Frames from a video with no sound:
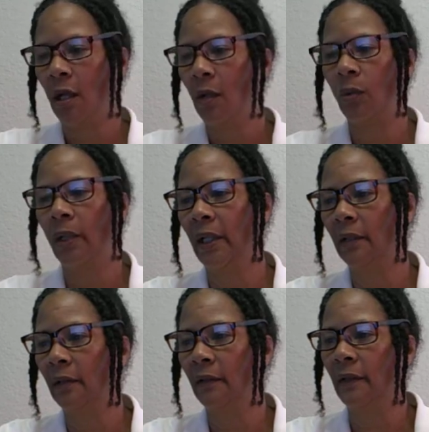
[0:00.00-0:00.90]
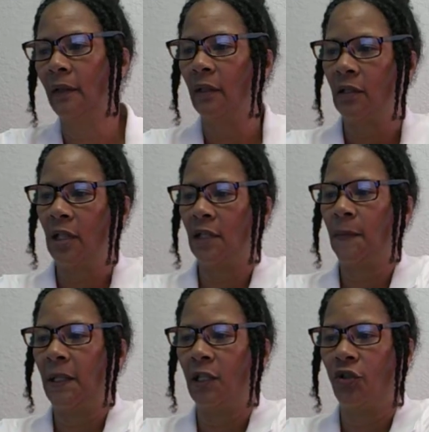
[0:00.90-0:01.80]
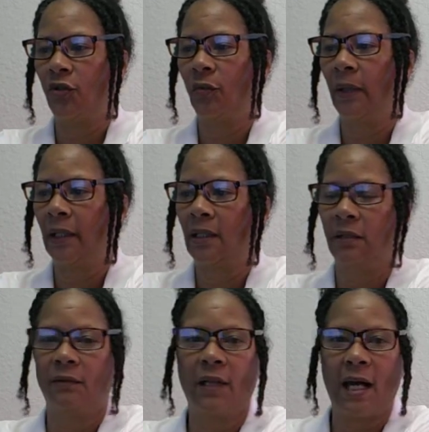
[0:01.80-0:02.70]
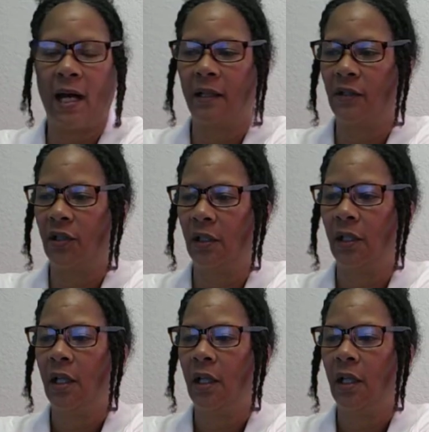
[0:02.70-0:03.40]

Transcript: Well, just because you went to college and